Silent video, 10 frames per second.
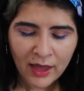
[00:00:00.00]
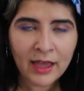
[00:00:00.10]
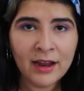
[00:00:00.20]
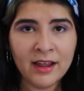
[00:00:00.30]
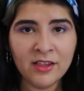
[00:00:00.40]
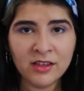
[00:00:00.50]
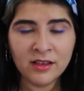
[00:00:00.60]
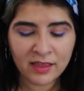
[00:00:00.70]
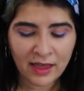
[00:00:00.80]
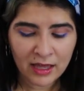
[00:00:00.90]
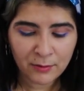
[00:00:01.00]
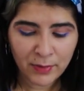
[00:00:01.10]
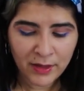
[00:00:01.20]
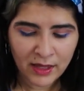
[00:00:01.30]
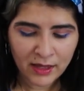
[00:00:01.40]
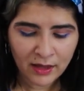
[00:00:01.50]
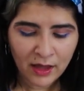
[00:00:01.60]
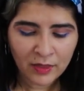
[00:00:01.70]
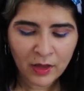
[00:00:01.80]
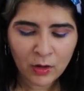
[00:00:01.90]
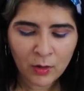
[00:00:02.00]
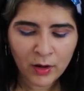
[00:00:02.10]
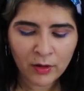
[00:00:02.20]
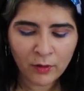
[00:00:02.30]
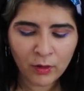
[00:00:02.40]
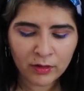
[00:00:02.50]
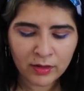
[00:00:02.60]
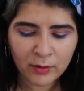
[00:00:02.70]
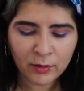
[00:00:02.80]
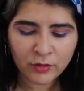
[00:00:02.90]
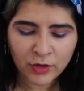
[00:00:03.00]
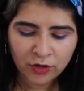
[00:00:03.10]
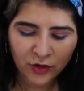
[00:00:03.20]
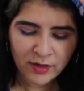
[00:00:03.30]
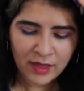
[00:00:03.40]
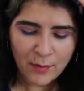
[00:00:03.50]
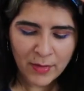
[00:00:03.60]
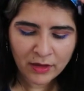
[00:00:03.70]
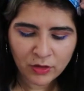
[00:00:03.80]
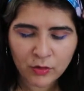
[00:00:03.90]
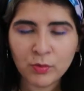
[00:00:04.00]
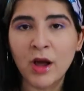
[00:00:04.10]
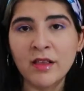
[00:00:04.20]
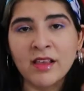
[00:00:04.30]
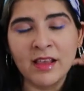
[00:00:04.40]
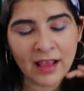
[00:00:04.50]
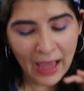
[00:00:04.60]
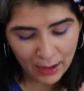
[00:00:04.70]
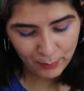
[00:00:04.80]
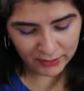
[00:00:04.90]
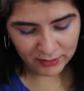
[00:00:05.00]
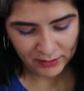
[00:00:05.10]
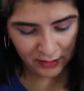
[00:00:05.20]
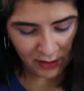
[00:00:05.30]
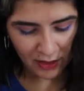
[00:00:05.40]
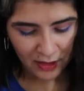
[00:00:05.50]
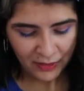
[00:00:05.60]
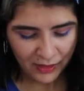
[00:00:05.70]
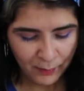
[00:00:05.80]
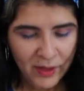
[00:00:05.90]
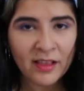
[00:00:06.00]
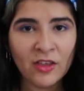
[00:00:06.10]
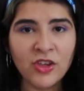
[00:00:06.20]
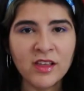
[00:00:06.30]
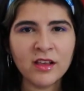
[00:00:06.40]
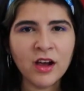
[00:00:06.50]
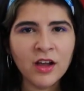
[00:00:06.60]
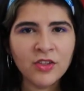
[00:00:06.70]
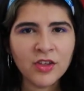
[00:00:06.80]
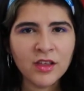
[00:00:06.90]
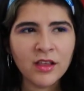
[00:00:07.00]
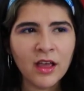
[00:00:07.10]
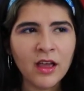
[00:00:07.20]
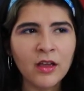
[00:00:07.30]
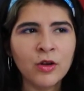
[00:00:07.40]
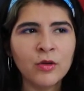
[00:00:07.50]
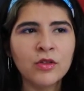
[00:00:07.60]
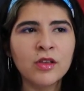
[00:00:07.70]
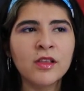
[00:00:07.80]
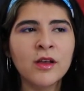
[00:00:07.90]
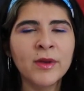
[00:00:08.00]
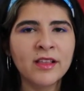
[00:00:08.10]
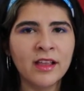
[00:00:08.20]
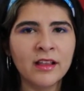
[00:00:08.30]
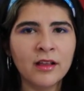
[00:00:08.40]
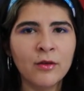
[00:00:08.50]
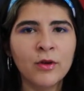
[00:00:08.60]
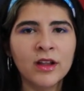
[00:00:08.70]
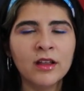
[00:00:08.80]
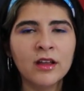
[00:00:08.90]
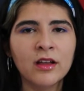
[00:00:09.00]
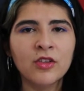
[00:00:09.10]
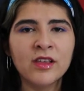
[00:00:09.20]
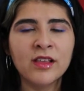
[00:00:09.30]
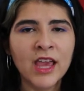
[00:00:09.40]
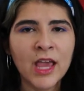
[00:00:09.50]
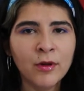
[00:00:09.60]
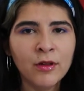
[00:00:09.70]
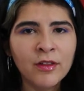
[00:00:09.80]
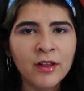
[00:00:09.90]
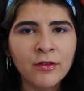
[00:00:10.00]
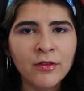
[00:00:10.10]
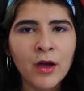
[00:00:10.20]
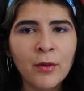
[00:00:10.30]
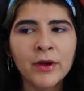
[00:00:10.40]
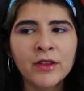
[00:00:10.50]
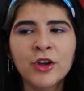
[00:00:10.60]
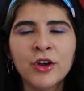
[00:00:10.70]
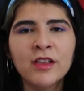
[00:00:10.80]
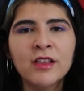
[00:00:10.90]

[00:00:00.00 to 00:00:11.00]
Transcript: in addition to the head being the home of all cerebral structures that make those processes happen. This means that she is conscious, to some extent of what she is capable of, but she